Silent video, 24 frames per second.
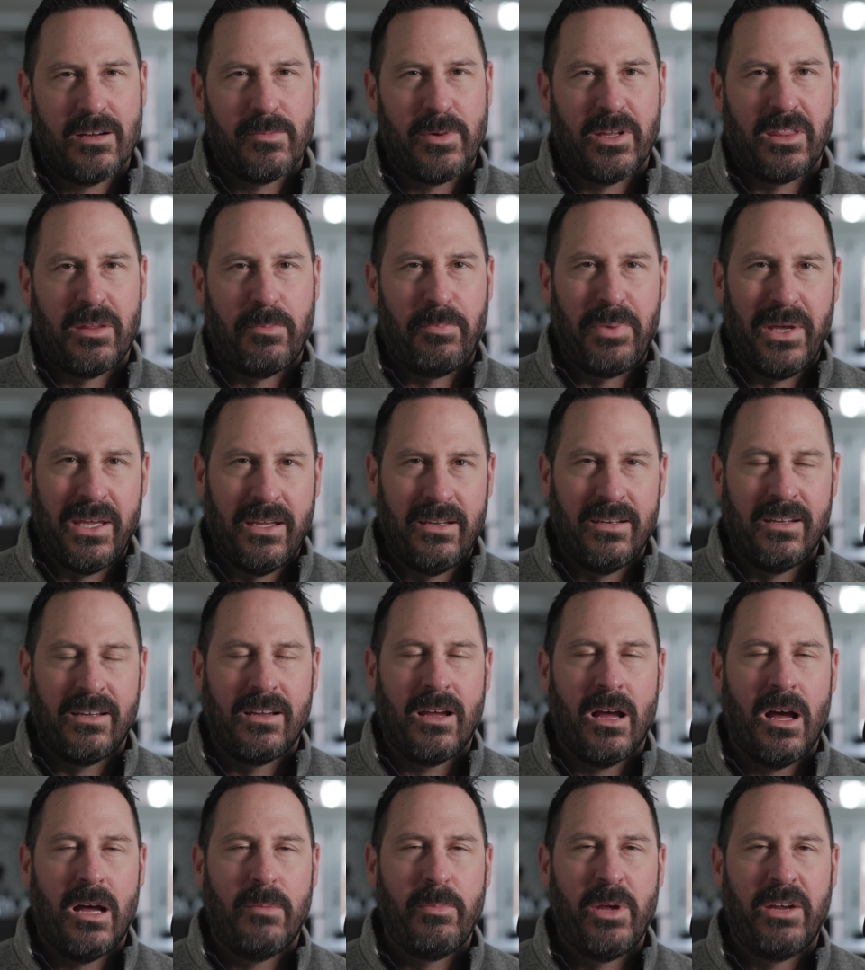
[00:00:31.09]
about the pinned
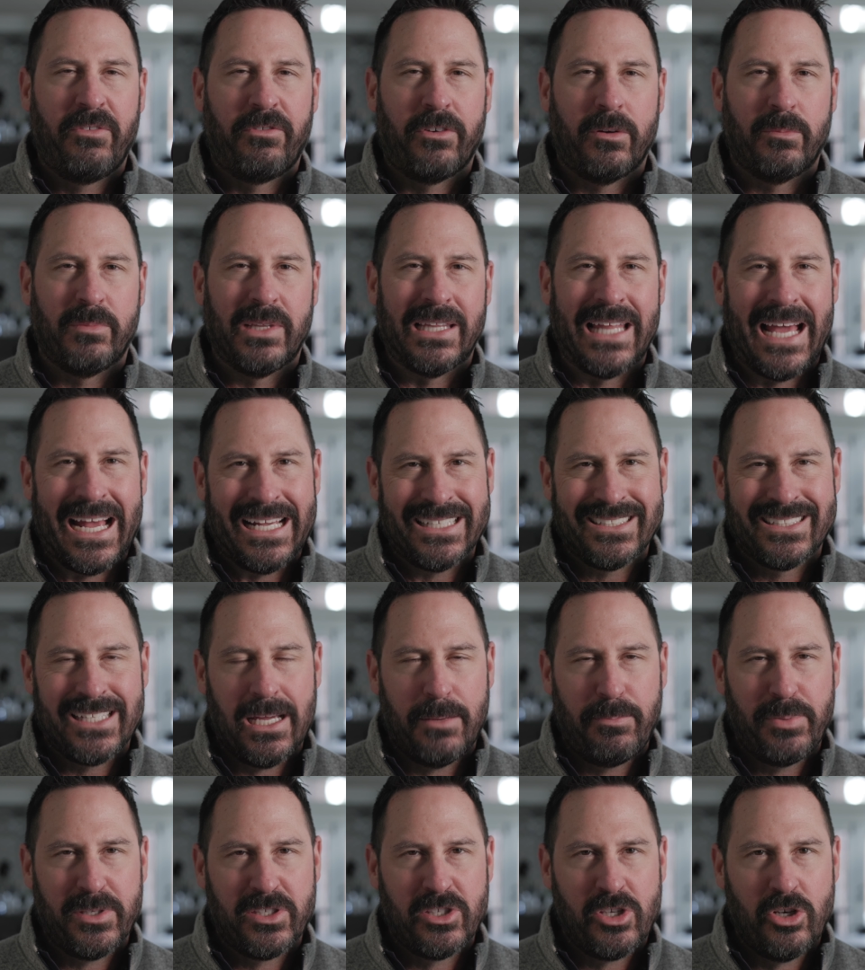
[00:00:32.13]
comment from last
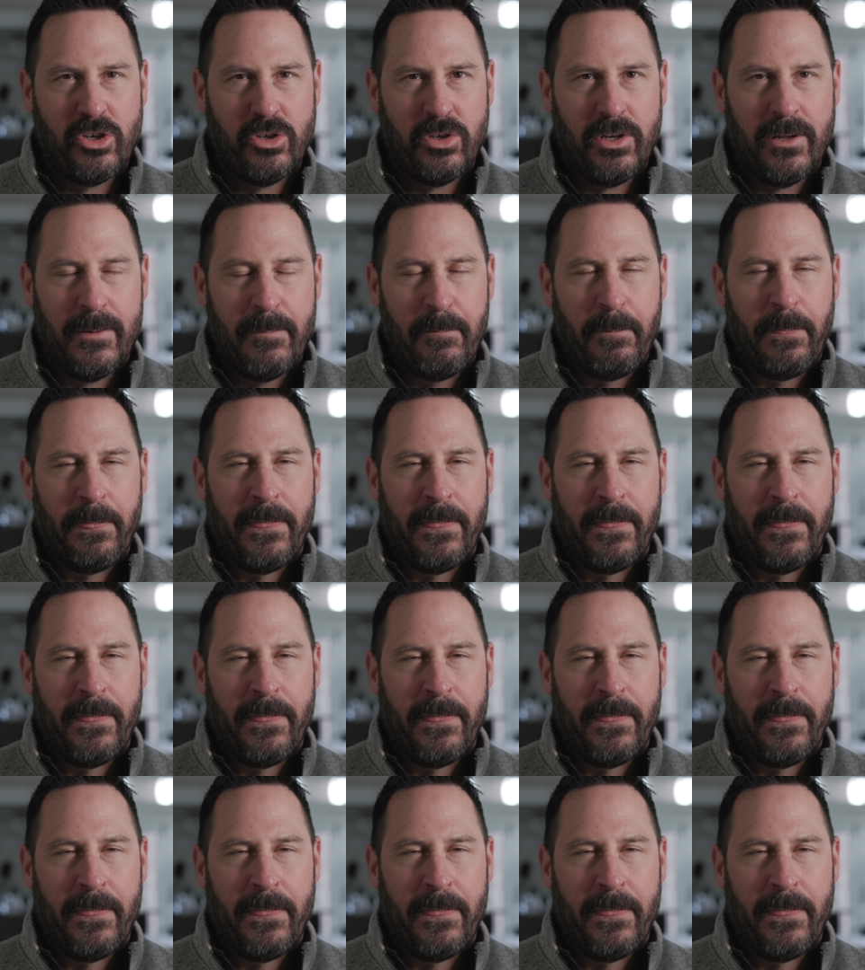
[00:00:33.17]
episode.